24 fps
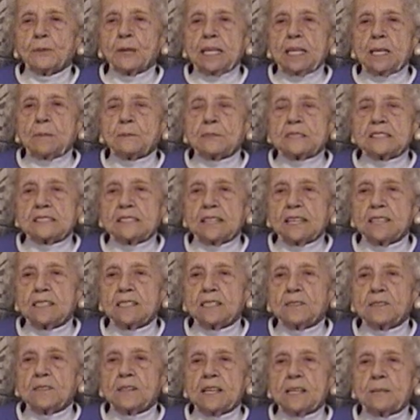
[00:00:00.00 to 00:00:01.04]
When he was
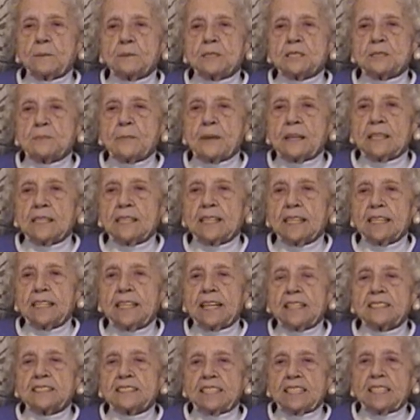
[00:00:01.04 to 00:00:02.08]
littler, he was Billy,
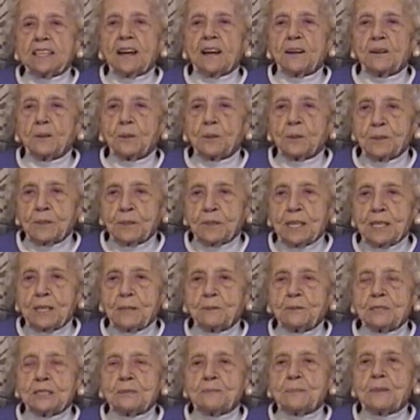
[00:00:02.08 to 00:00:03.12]
and as he got older,
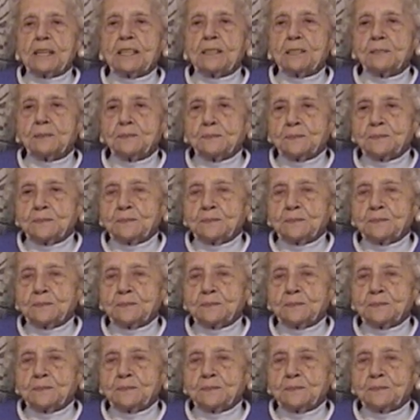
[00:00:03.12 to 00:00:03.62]
he was Bill.